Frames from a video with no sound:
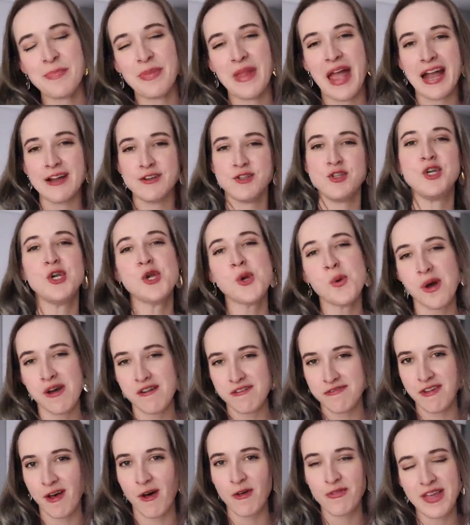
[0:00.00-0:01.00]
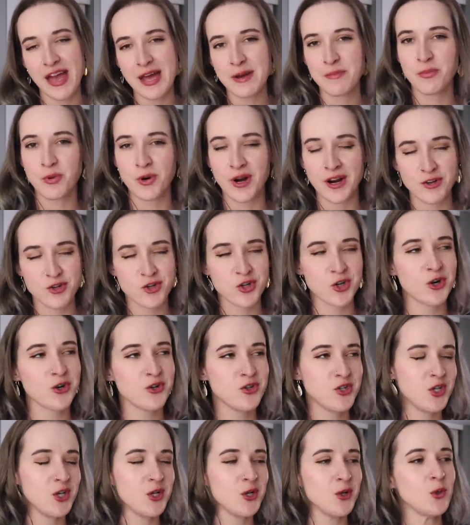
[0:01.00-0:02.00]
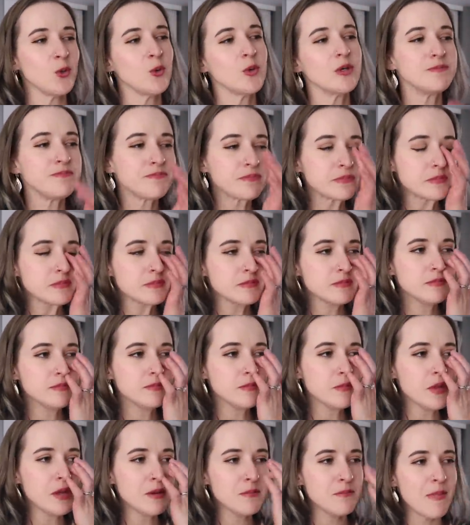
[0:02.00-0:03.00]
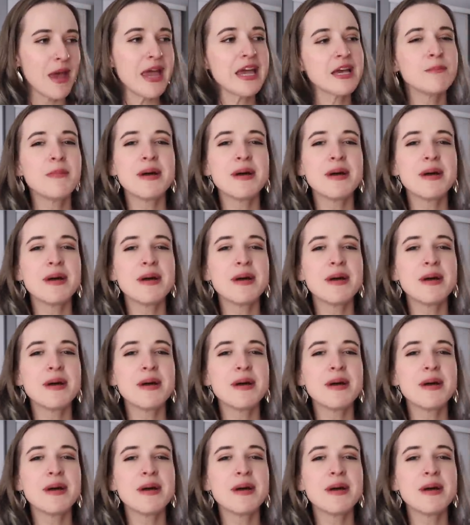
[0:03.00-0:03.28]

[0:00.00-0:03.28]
I too have felt that pressure to make